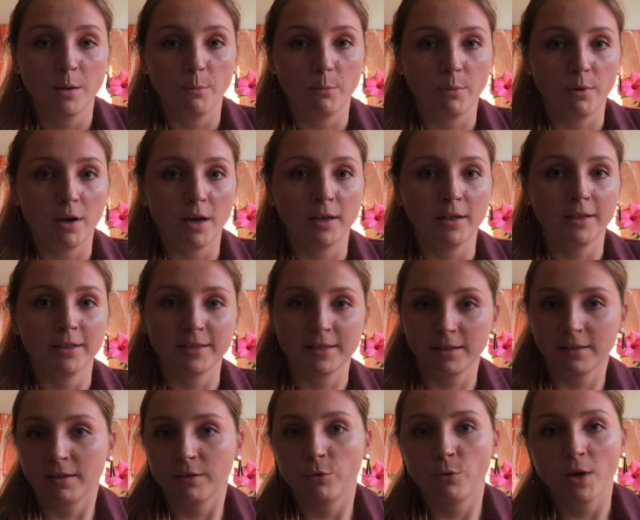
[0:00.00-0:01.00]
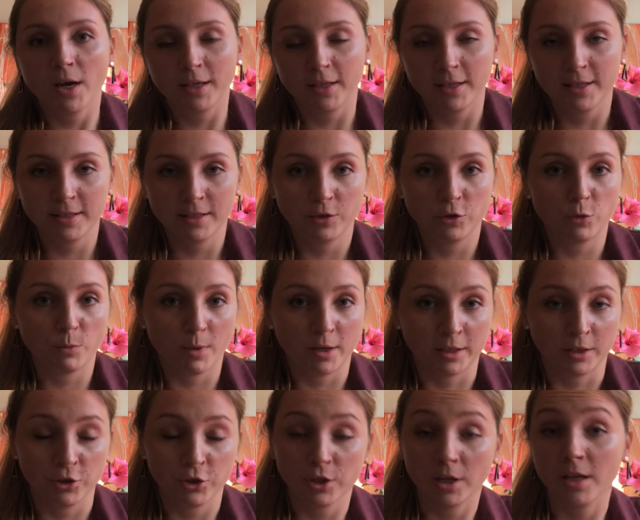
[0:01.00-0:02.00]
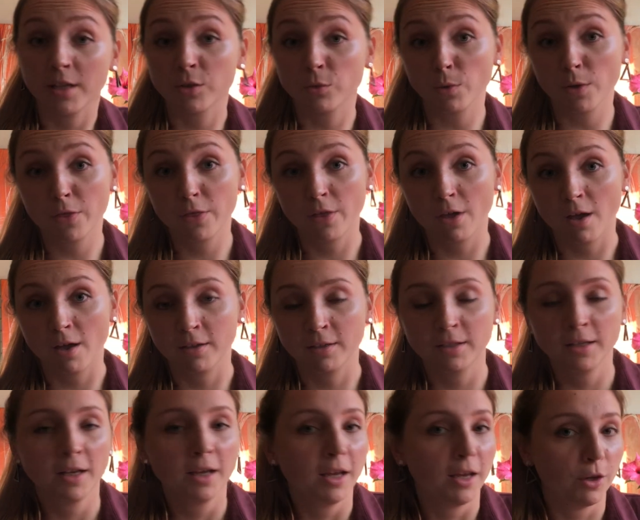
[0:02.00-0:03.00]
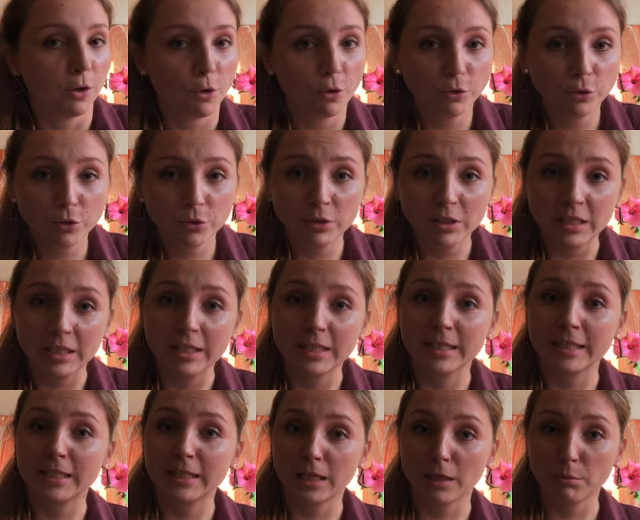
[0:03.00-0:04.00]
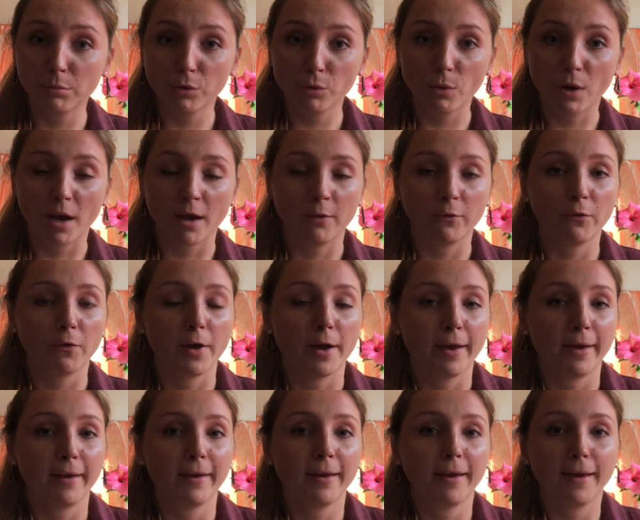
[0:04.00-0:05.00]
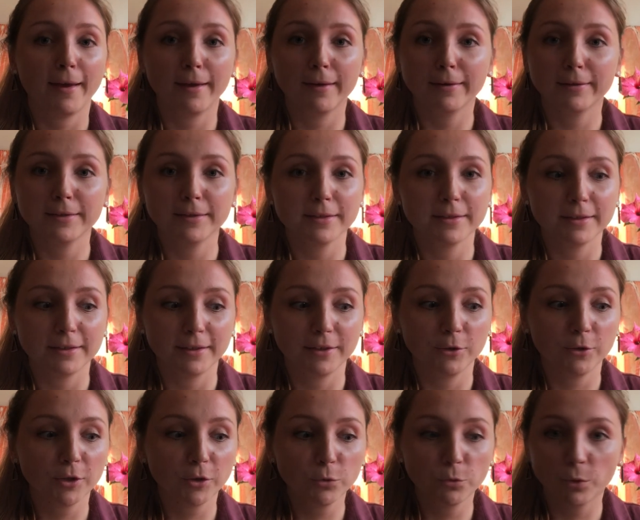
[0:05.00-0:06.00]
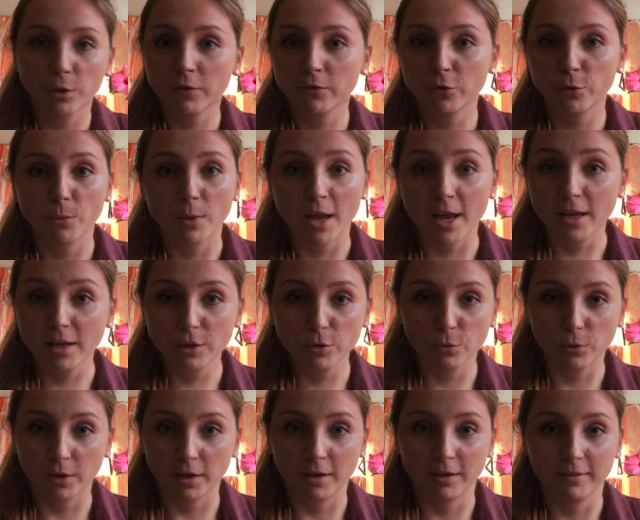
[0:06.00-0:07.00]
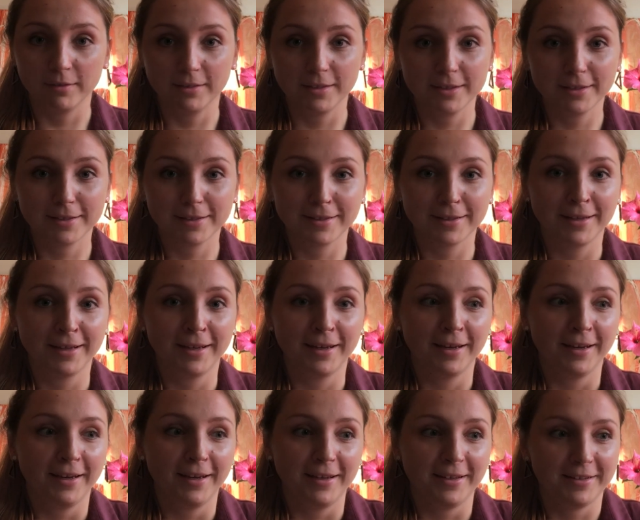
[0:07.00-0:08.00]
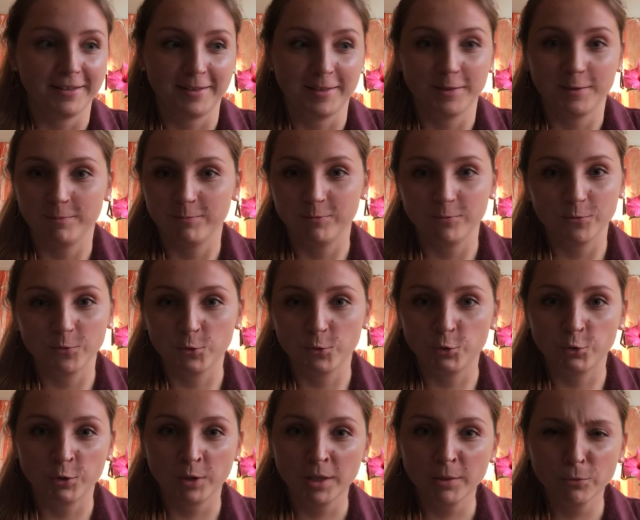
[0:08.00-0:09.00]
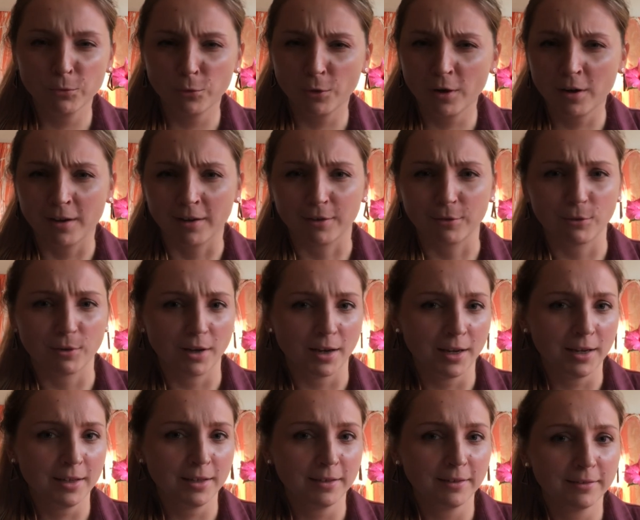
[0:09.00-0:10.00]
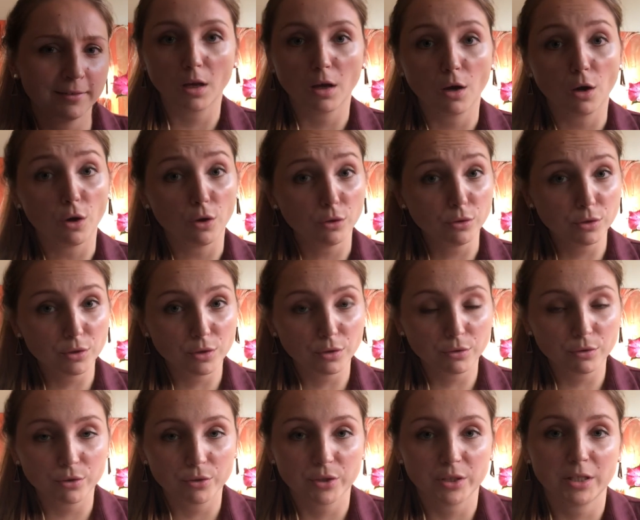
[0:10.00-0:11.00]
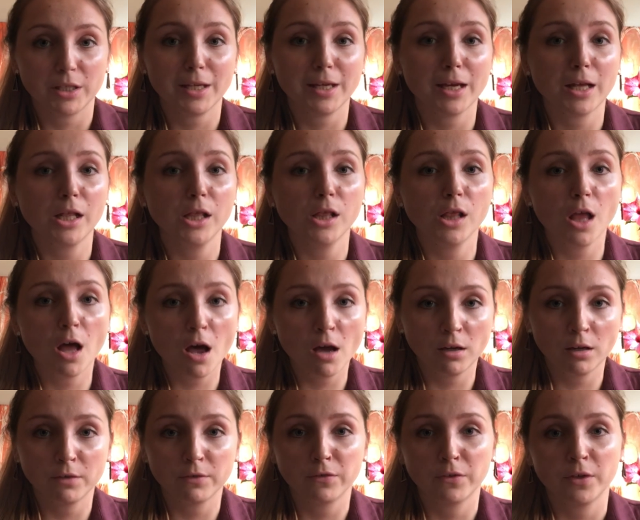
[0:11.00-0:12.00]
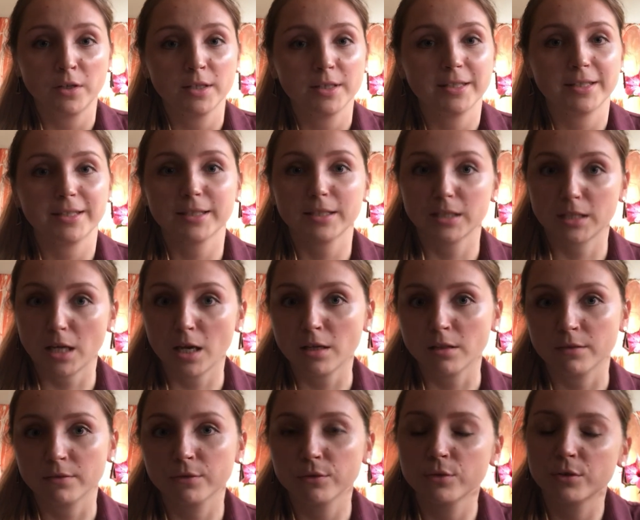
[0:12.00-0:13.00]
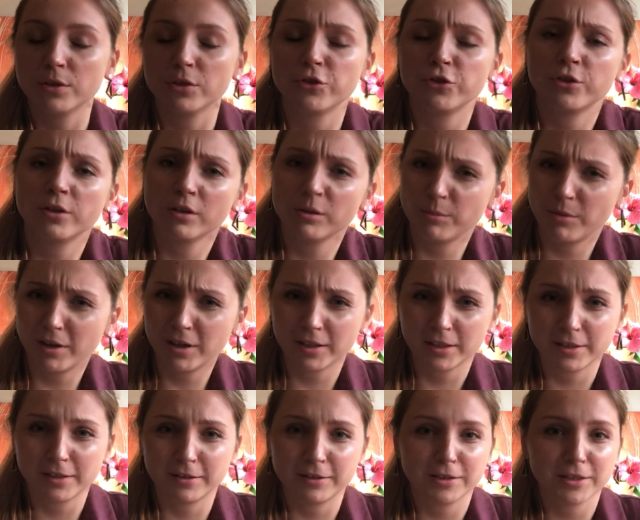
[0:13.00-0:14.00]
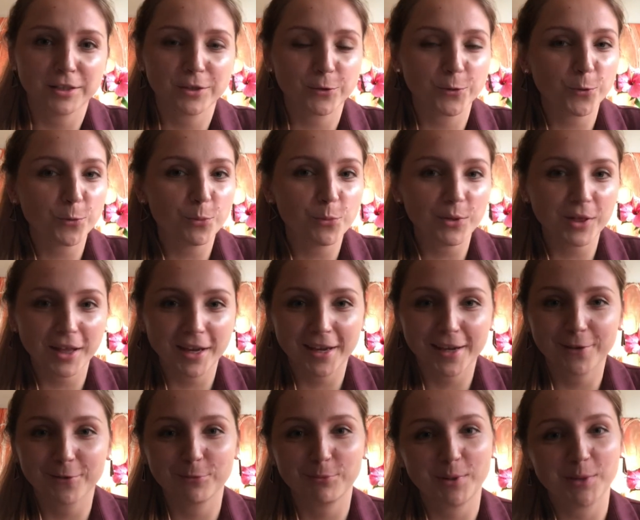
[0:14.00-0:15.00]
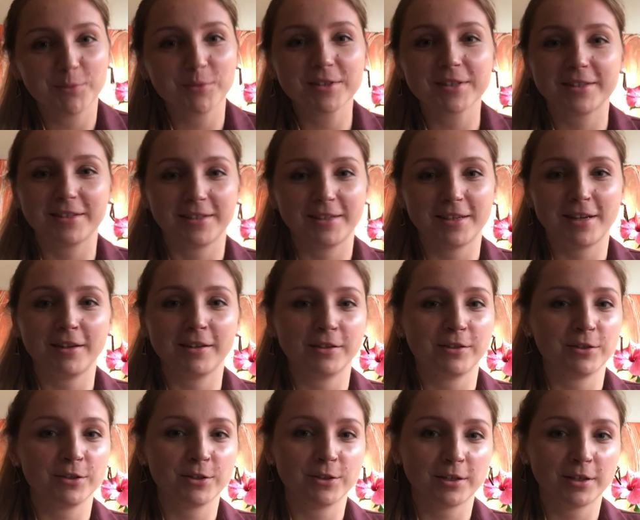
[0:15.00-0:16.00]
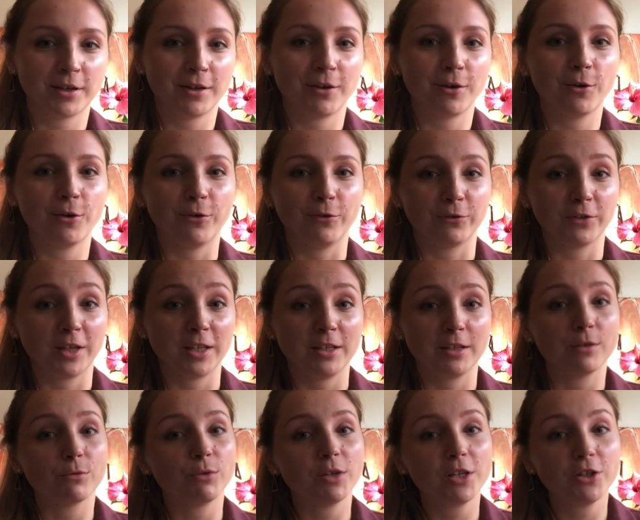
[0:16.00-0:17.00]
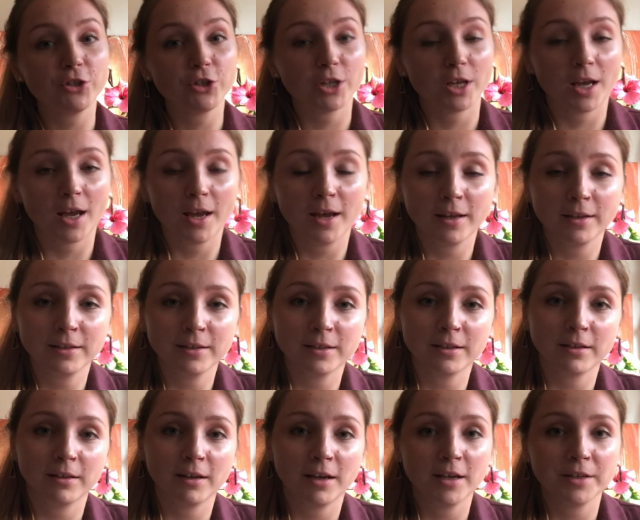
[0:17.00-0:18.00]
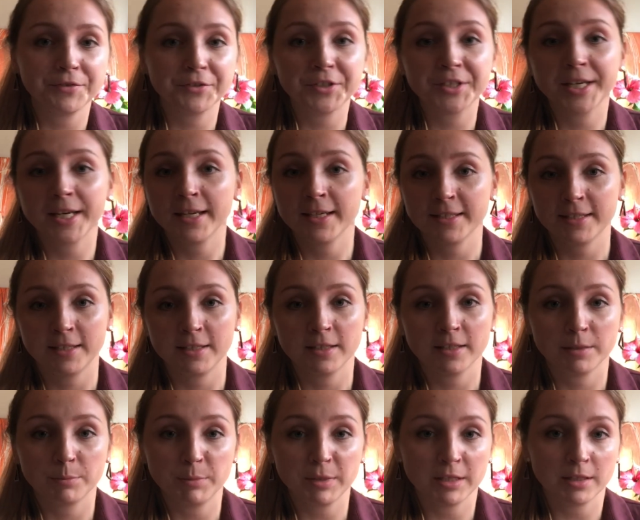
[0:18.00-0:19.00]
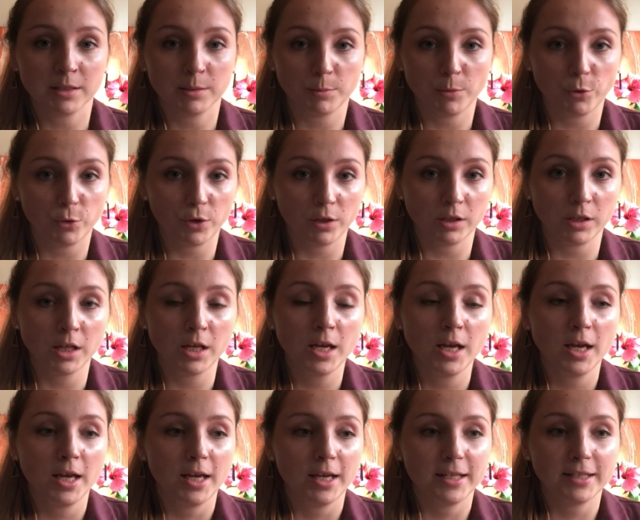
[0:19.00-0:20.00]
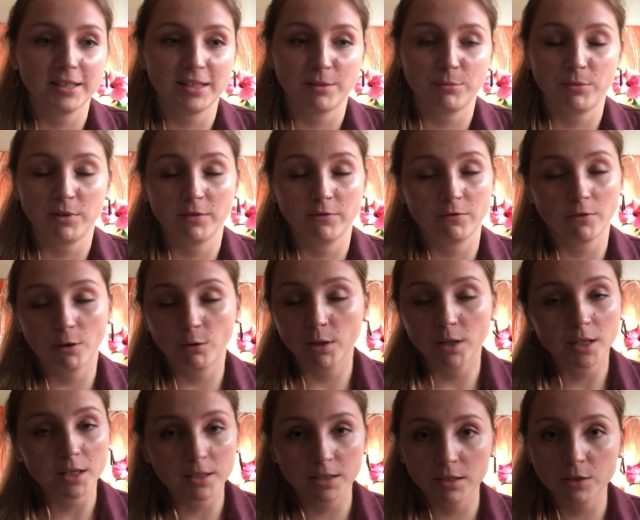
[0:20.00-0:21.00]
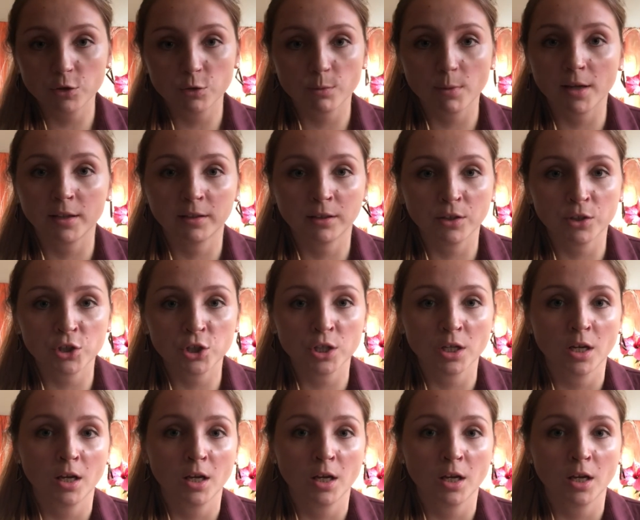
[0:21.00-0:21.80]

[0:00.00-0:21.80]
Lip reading: but it's quite easy to manage as we thought. And all you need is stable Wi-Fi and you can work from anywhere. This is a dream work, right? Also, you see a lot of successful digital marketers who play on people's desires of getting rich and advertise this business model as something very easy to manage,